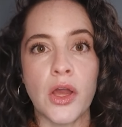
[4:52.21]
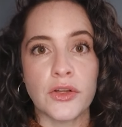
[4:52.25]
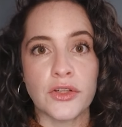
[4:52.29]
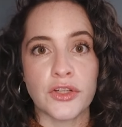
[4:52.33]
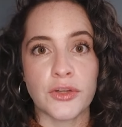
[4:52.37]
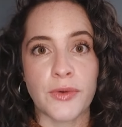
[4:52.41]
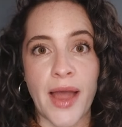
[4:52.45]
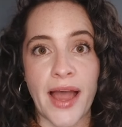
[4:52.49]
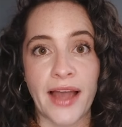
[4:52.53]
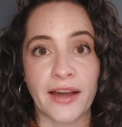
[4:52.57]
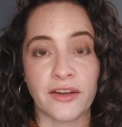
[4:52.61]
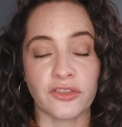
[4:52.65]

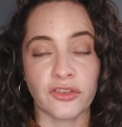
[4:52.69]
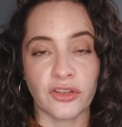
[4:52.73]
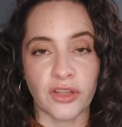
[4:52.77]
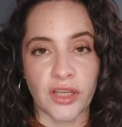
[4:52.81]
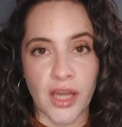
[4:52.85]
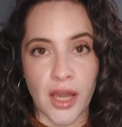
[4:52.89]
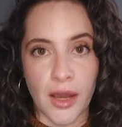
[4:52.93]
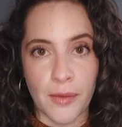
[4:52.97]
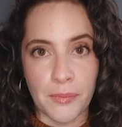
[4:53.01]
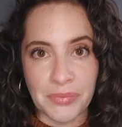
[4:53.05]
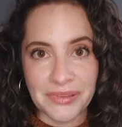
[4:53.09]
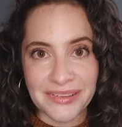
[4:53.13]
to
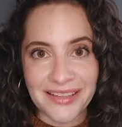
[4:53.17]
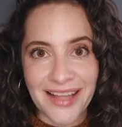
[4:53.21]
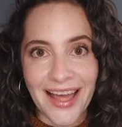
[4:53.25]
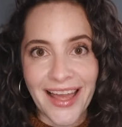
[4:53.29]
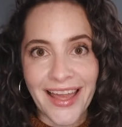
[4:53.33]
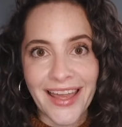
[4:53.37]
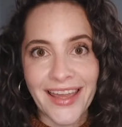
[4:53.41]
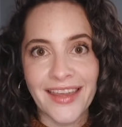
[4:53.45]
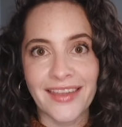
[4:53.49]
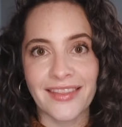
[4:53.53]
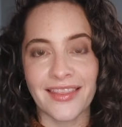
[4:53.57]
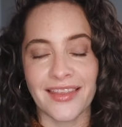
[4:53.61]
actually
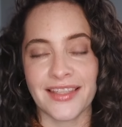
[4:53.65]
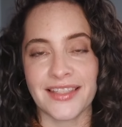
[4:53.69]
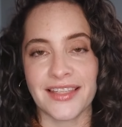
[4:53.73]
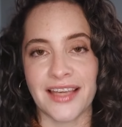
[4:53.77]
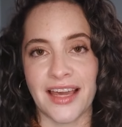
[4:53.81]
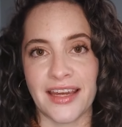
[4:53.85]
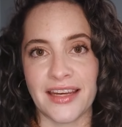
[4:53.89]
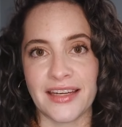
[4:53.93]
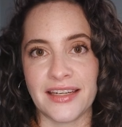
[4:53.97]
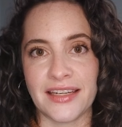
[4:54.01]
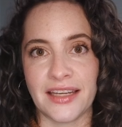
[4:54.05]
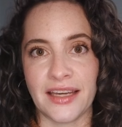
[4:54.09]
apply this
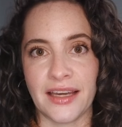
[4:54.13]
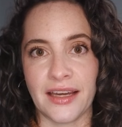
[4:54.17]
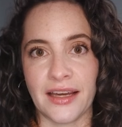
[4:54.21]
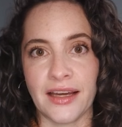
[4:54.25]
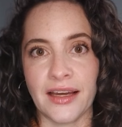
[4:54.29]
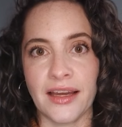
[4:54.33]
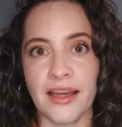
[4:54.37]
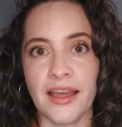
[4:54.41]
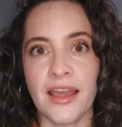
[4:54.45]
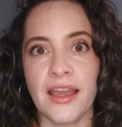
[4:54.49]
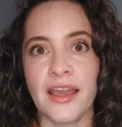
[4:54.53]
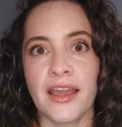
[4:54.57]

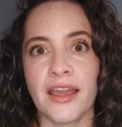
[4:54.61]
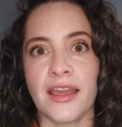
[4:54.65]
idea